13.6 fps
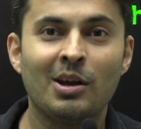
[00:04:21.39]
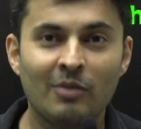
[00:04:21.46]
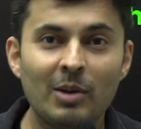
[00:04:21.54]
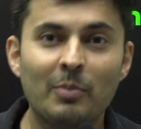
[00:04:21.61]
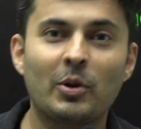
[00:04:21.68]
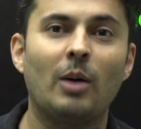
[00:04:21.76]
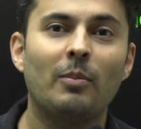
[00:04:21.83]

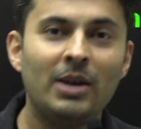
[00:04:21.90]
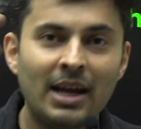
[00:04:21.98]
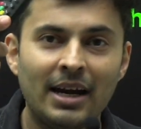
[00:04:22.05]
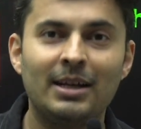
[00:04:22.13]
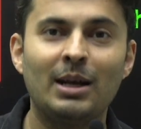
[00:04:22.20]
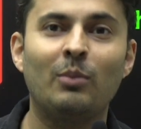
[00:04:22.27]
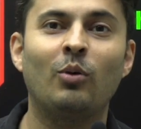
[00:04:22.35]
will probably
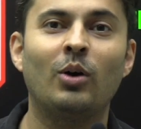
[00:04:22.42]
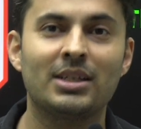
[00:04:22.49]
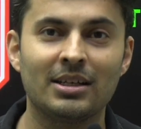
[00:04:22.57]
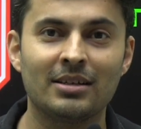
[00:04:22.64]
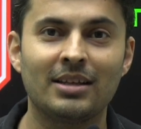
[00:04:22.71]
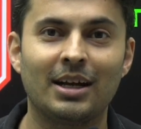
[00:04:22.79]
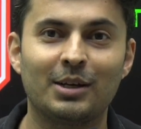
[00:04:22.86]
end up
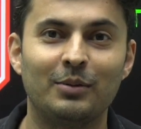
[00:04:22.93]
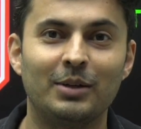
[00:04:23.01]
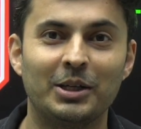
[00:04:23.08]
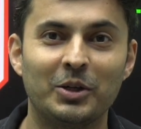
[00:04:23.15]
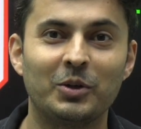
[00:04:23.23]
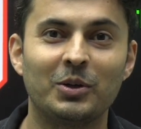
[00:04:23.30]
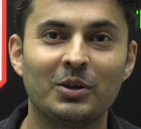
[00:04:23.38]
watching that
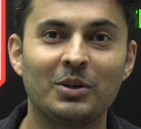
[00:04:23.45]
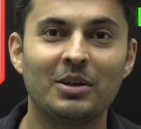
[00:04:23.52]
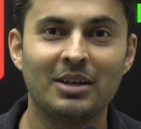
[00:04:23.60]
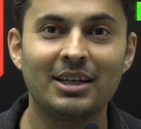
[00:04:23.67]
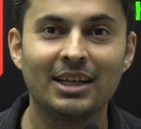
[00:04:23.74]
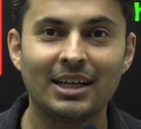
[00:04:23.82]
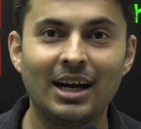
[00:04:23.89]
video.
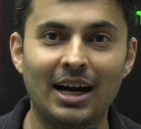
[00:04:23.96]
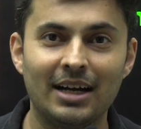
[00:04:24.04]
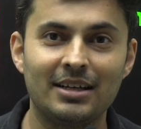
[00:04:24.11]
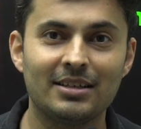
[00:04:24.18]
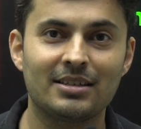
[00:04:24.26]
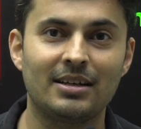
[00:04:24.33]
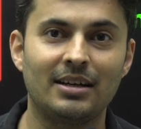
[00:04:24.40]

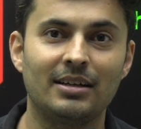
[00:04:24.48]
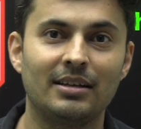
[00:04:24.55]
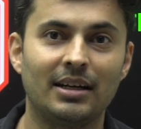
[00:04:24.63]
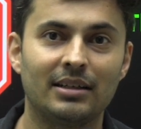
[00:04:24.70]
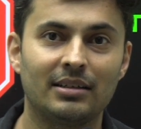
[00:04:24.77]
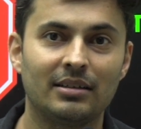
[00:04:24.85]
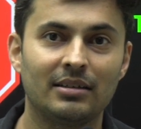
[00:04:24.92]
Understand
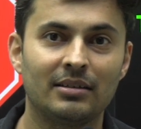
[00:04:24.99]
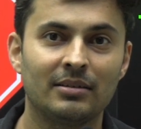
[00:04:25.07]
that.